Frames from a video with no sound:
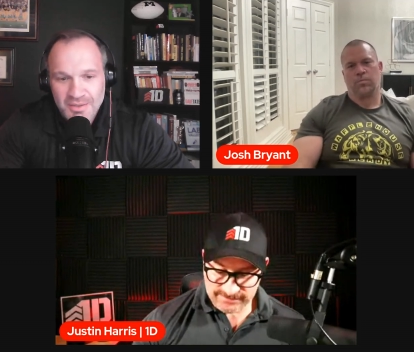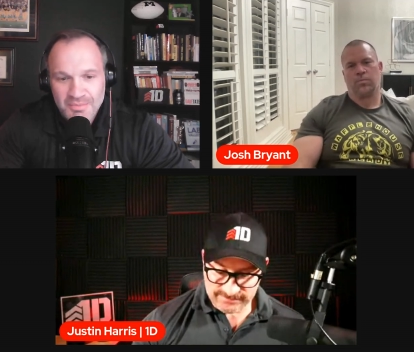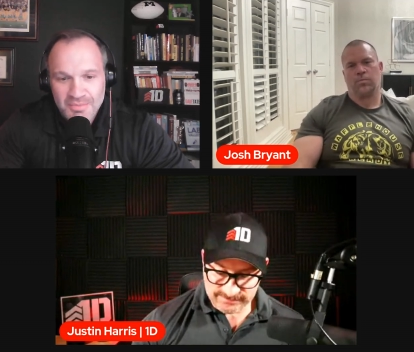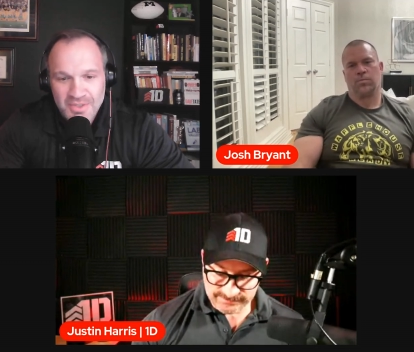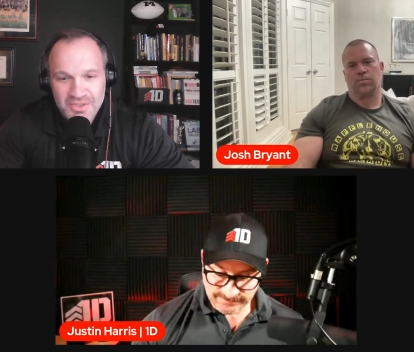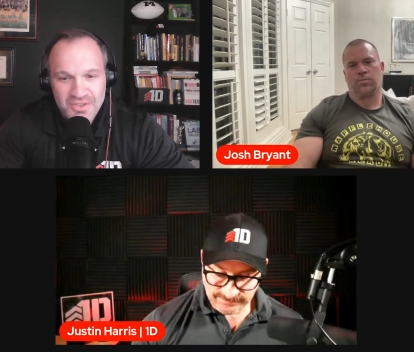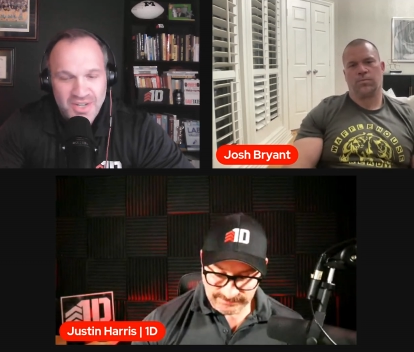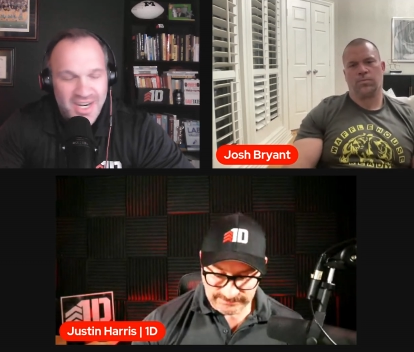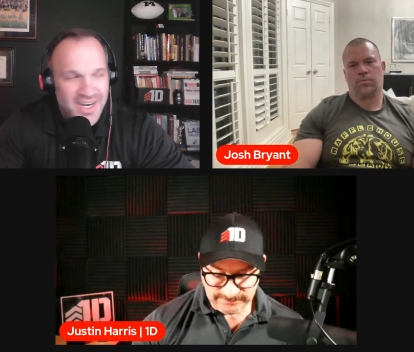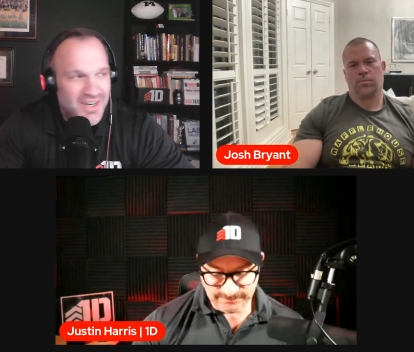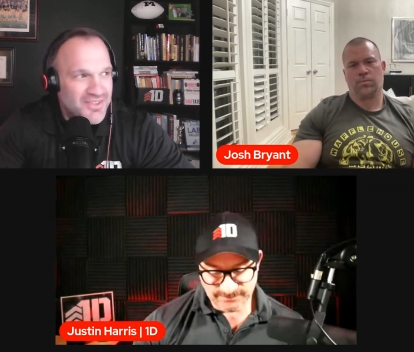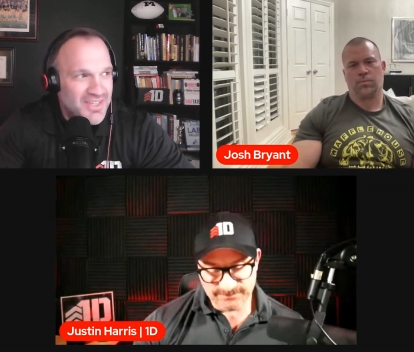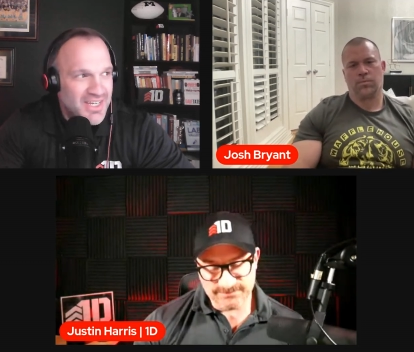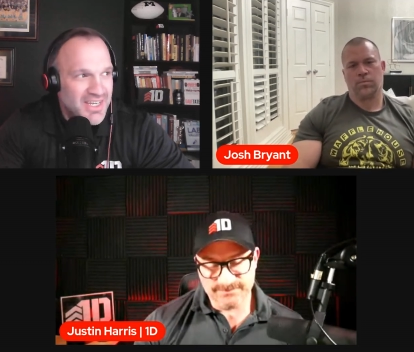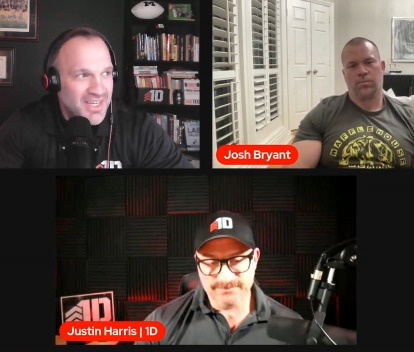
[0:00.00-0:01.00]
Speaker 1: Mr.
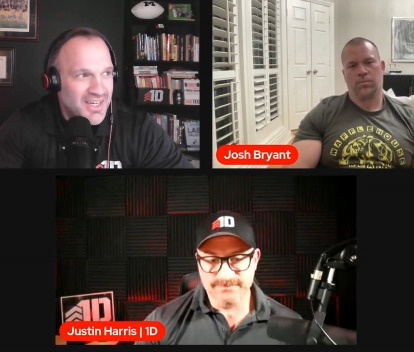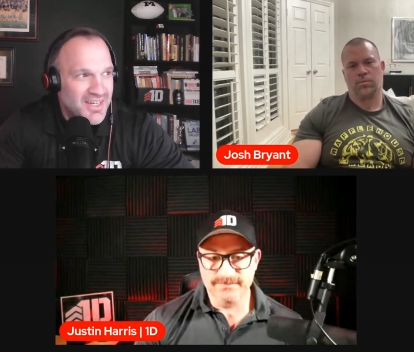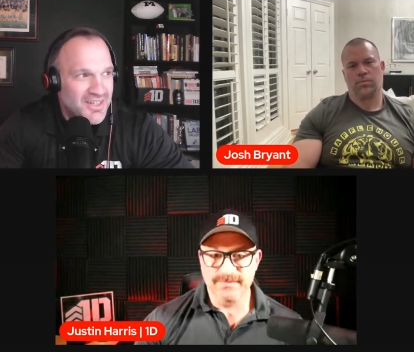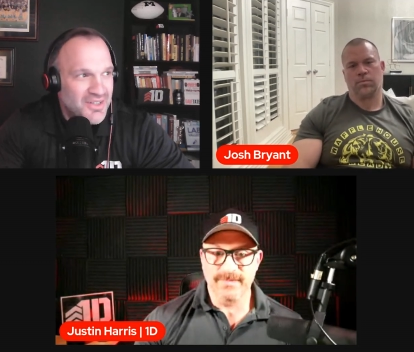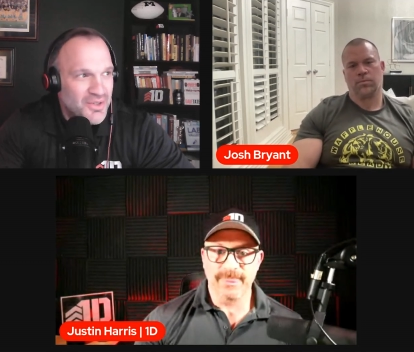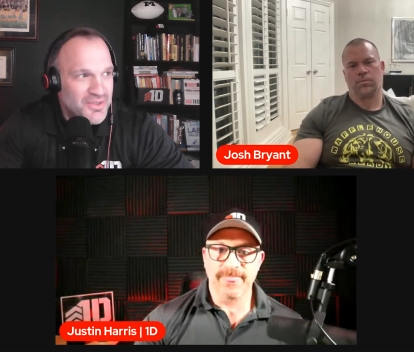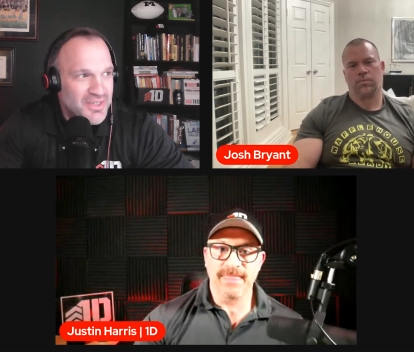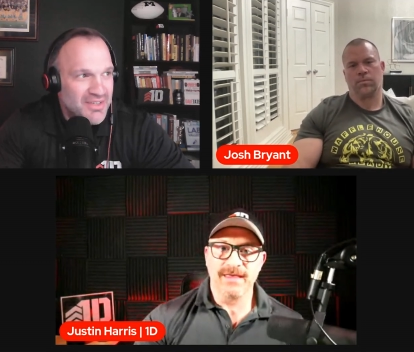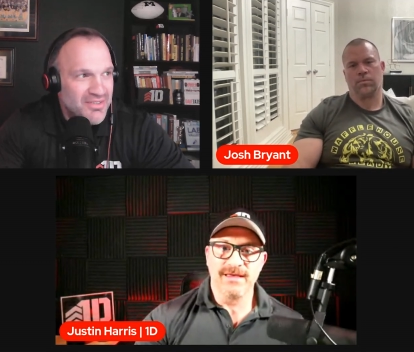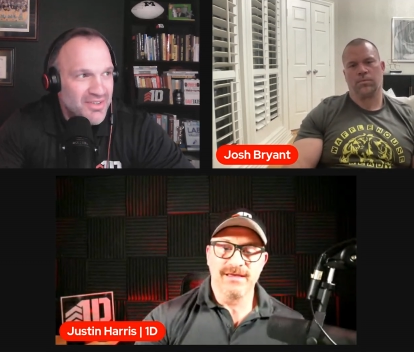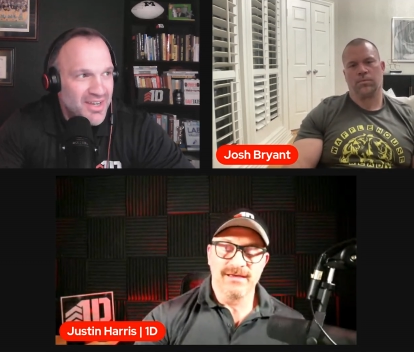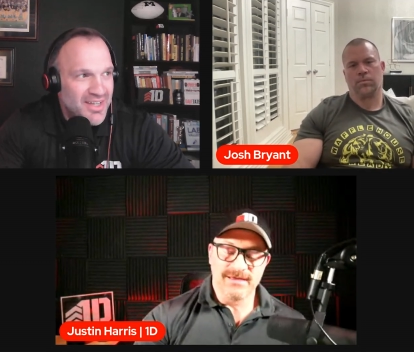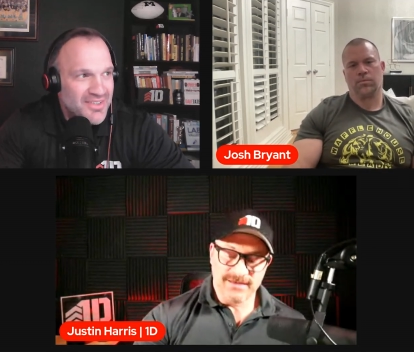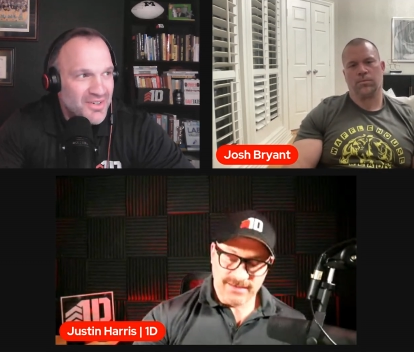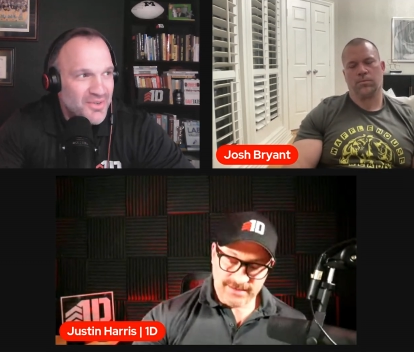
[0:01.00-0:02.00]
Harris, any uh, closing
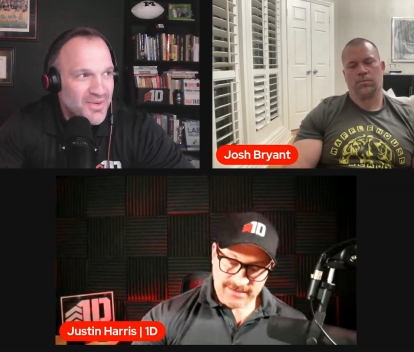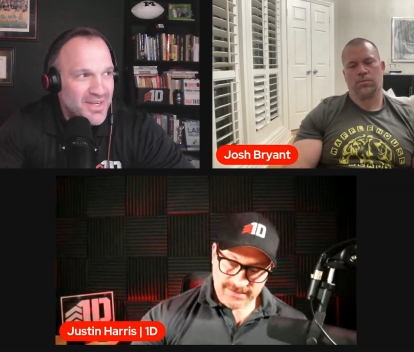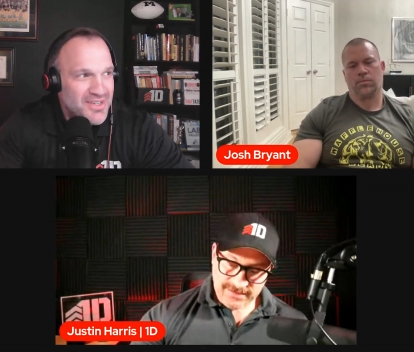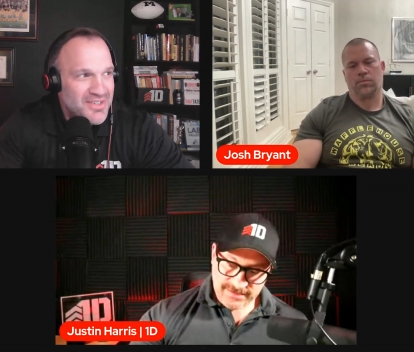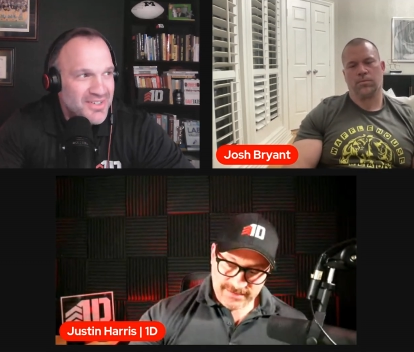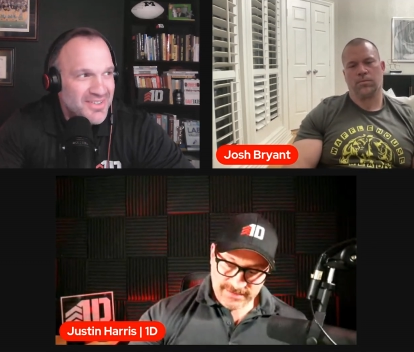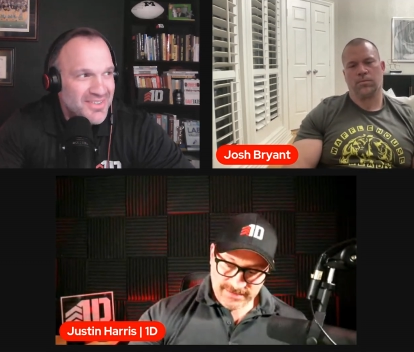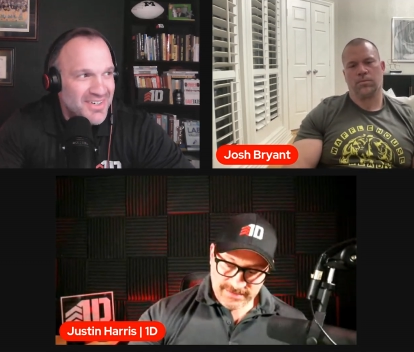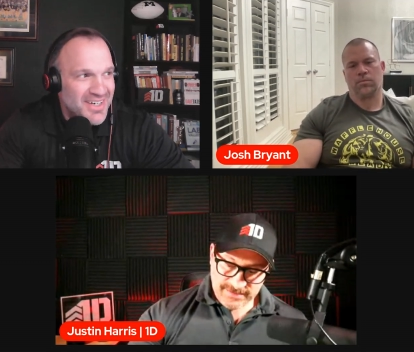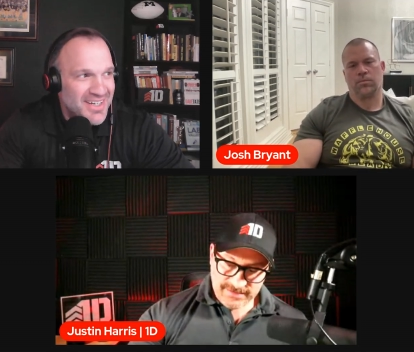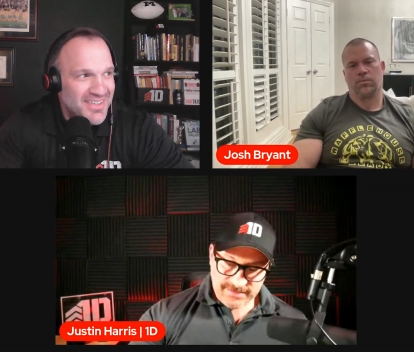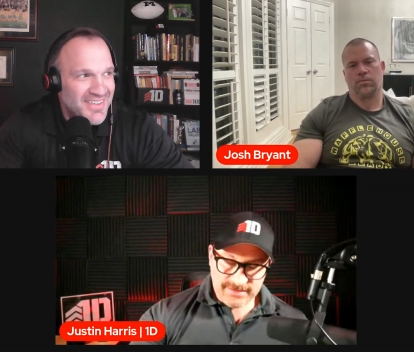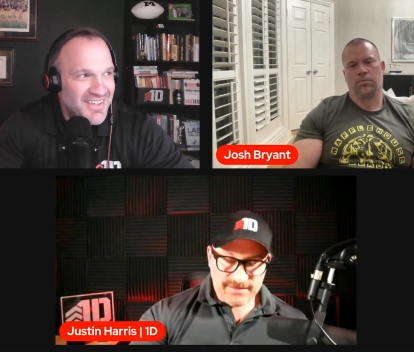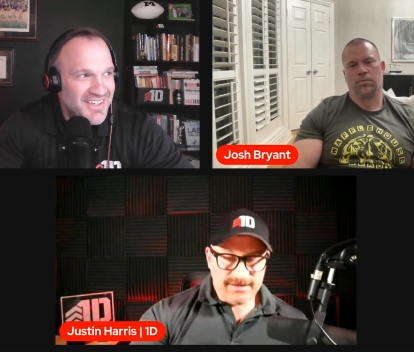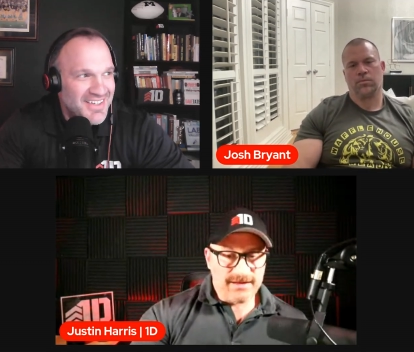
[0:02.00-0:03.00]
thoughts or questions or anything?